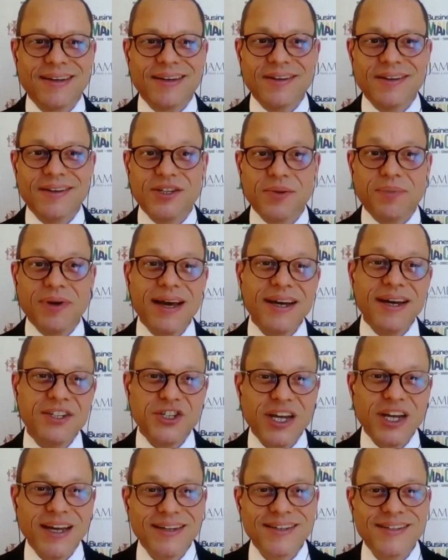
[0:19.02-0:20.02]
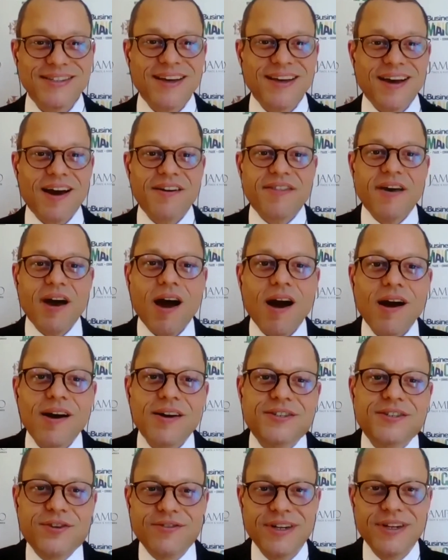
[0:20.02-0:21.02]
Supply chains are the
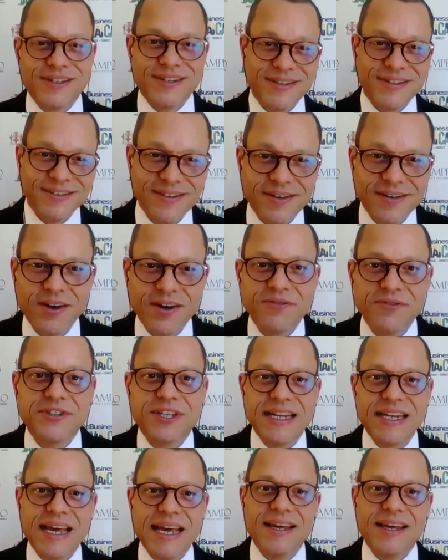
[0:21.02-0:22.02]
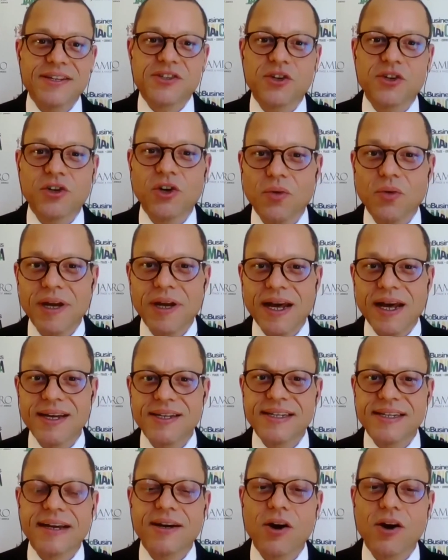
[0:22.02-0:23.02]
arteries of today's
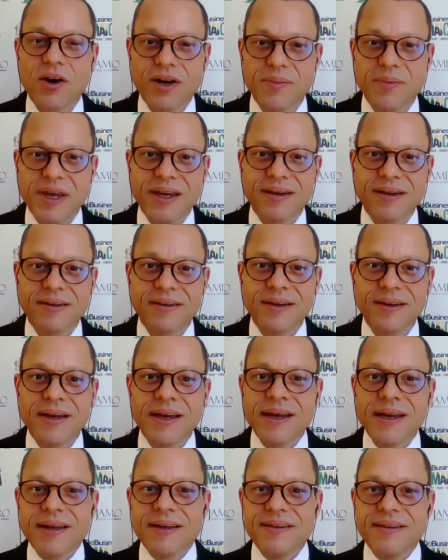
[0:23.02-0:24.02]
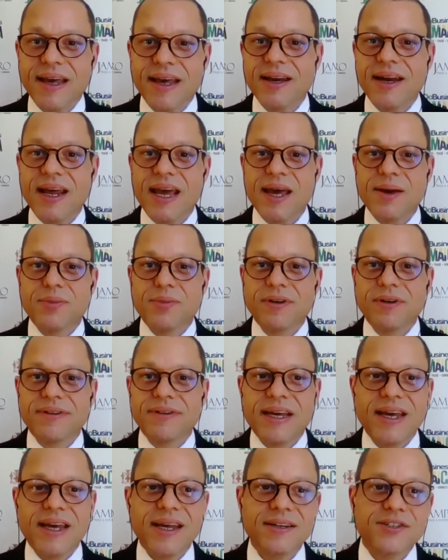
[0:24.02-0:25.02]
globalized economy. They enable
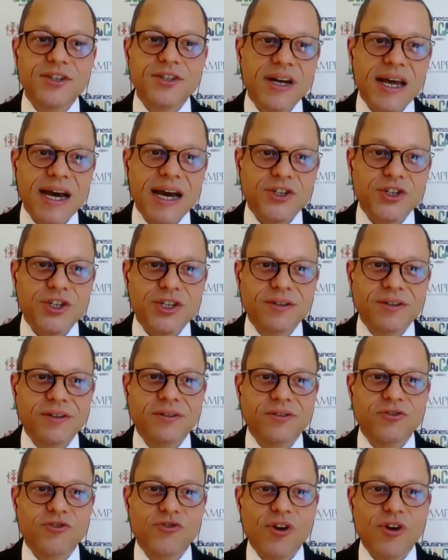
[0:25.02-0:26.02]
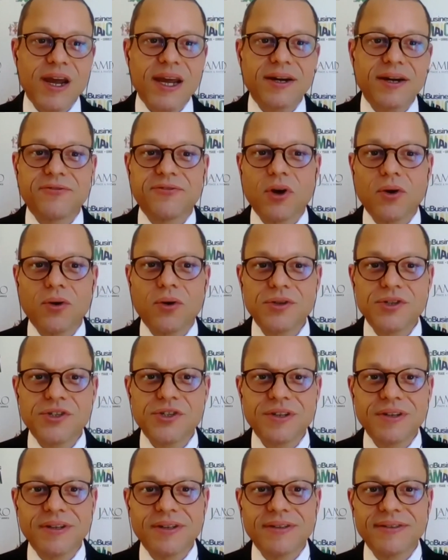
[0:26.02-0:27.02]
the international trade
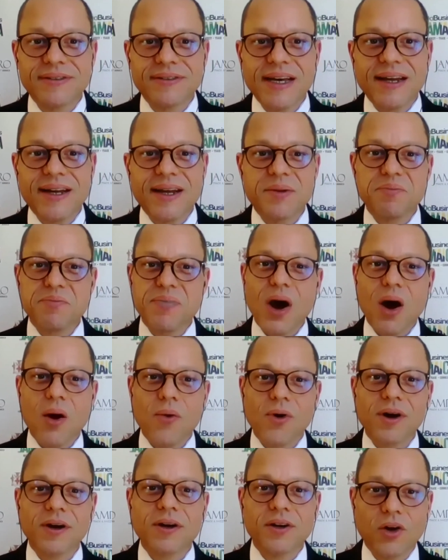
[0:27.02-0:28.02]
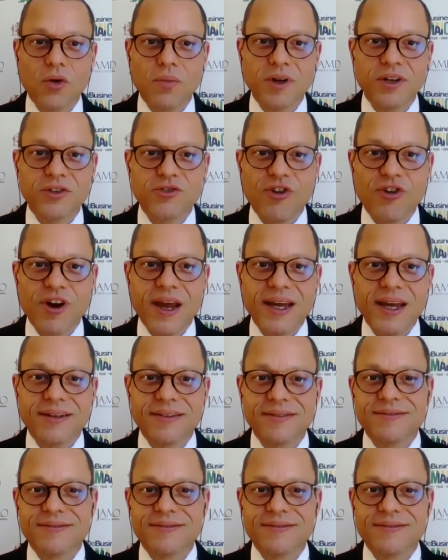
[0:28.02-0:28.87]
flows that empower global trade.